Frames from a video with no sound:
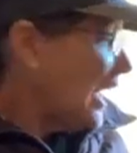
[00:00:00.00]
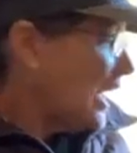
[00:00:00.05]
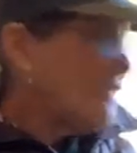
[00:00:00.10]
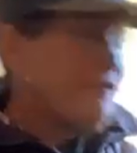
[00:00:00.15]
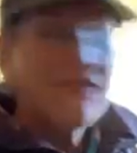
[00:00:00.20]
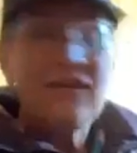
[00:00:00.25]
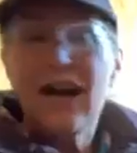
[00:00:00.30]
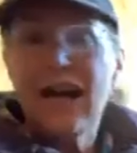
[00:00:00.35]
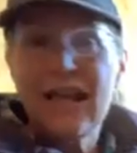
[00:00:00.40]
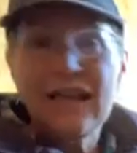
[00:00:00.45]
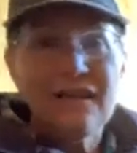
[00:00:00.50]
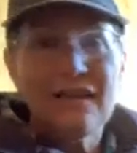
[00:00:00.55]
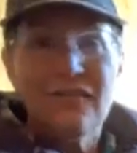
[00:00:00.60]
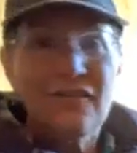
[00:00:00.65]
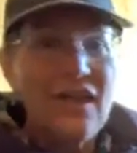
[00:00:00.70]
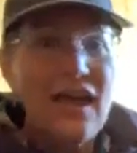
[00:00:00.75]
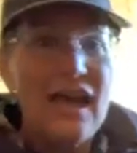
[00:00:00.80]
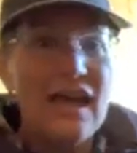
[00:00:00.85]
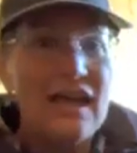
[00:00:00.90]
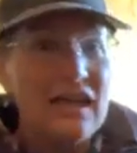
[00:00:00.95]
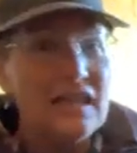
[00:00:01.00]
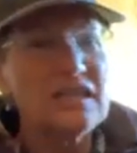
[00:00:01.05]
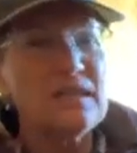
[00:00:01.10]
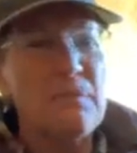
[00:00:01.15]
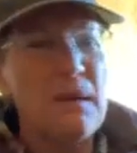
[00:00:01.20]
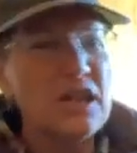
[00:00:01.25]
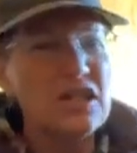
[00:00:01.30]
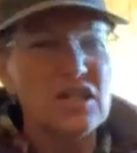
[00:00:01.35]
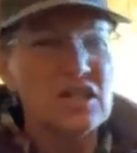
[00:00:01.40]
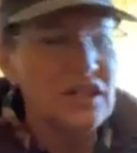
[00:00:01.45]
I find that
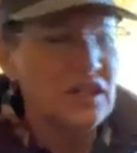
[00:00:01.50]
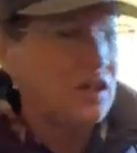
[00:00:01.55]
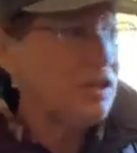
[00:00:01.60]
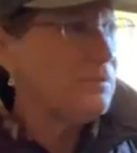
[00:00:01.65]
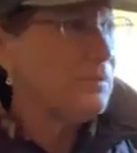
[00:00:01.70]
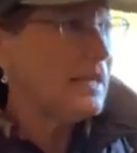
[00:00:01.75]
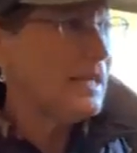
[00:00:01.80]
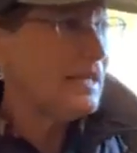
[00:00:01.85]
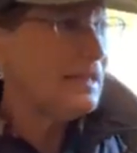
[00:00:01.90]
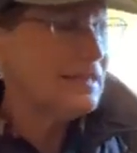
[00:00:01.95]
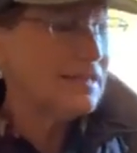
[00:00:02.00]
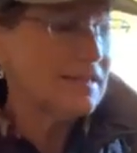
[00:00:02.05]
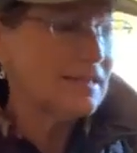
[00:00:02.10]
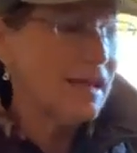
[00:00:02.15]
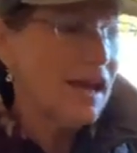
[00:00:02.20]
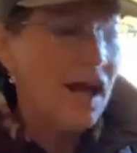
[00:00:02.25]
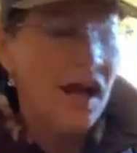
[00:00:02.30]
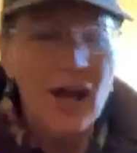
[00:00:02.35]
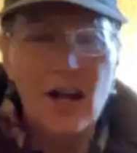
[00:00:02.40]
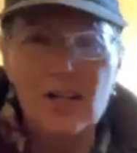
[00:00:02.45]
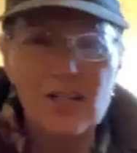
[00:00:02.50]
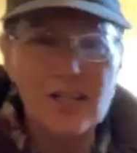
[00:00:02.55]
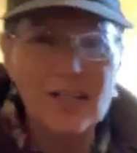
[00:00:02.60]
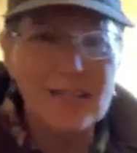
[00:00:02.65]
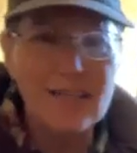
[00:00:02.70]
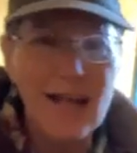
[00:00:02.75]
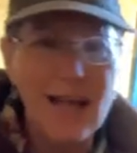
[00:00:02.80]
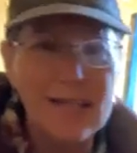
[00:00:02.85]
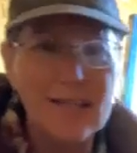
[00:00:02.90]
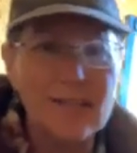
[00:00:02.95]
especially Nubians are
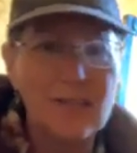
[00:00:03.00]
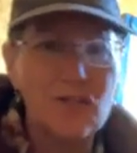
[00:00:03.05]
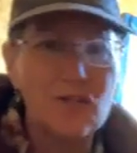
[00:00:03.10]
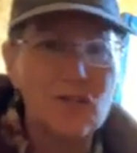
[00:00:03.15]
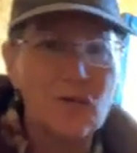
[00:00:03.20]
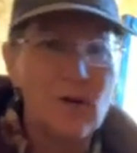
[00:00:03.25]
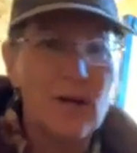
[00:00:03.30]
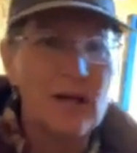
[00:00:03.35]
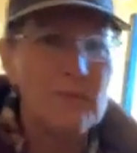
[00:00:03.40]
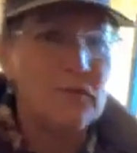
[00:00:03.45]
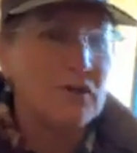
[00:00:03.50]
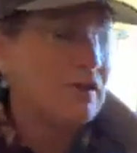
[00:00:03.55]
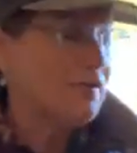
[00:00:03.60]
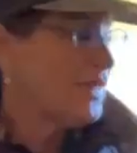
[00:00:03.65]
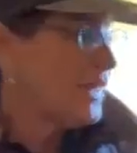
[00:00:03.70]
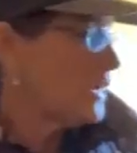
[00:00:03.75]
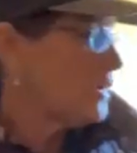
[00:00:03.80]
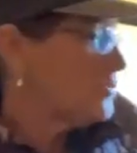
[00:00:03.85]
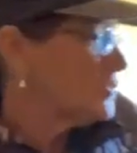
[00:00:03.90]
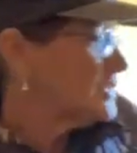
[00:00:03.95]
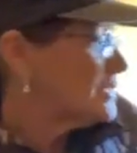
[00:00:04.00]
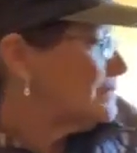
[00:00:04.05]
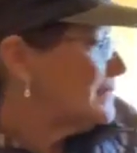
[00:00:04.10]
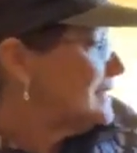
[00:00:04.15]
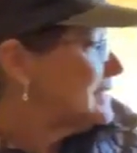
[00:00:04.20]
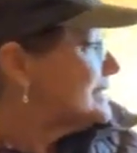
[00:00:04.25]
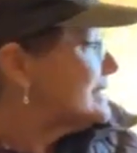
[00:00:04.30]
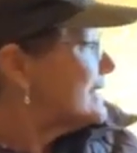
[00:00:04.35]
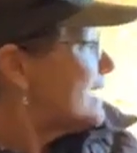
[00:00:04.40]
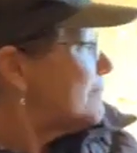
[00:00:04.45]
just not as enjoyable if they don't
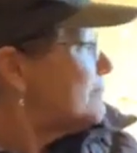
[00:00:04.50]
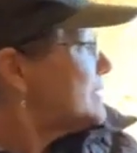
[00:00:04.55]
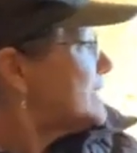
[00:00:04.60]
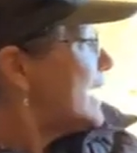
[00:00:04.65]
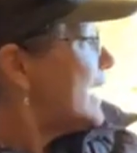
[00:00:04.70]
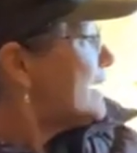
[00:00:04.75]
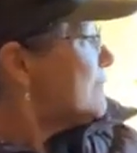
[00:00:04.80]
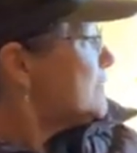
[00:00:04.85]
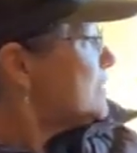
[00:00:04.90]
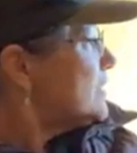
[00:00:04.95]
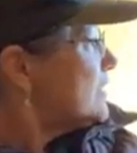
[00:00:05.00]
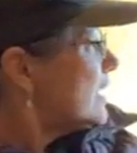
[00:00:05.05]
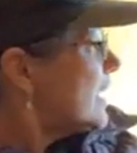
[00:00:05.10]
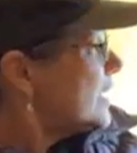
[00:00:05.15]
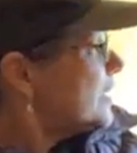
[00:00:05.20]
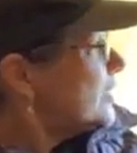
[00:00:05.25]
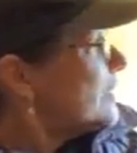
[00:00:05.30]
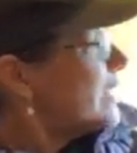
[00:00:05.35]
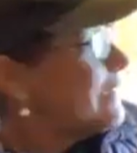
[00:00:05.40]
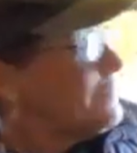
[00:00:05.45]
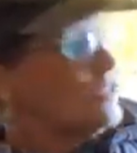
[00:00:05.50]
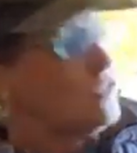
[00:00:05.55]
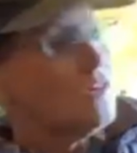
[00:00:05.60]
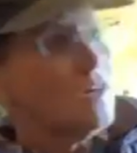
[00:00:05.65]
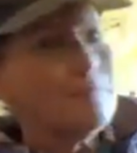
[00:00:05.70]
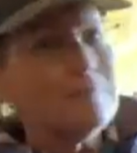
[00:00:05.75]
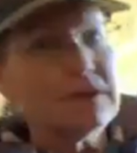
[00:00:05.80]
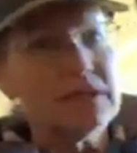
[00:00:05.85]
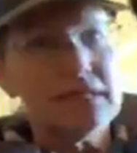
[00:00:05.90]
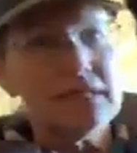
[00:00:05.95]
spend some time. Are you having
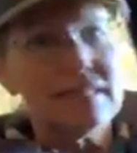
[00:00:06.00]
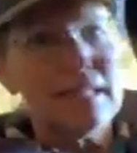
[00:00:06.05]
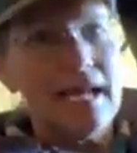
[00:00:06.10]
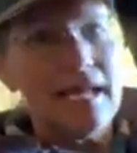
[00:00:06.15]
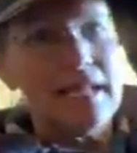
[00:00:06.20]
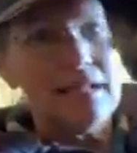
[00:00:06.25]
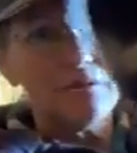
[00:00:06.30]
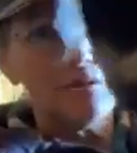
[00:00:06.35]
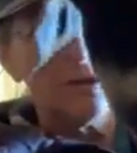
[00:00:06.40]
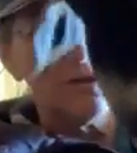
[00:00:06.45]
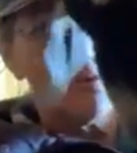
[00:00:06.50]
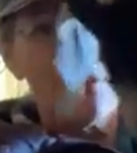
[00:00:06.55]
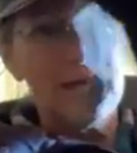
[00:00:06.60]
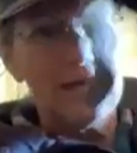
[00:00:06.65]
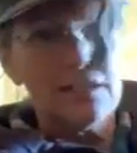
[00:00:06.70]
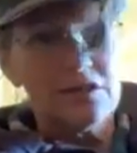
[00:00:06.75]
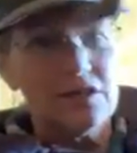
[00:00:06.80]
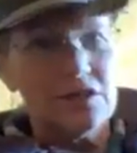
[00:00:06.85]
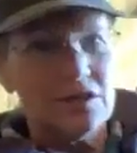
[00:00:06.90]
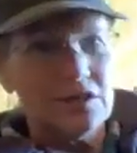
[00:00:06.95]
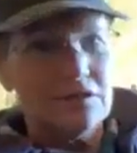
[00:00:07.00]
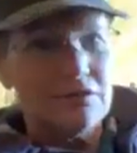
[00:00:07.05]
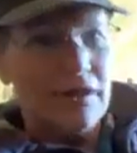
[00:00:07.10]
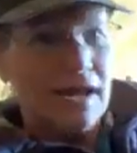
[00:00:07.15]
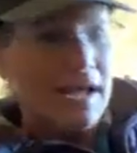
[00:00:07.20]
trouble deciding which way to turn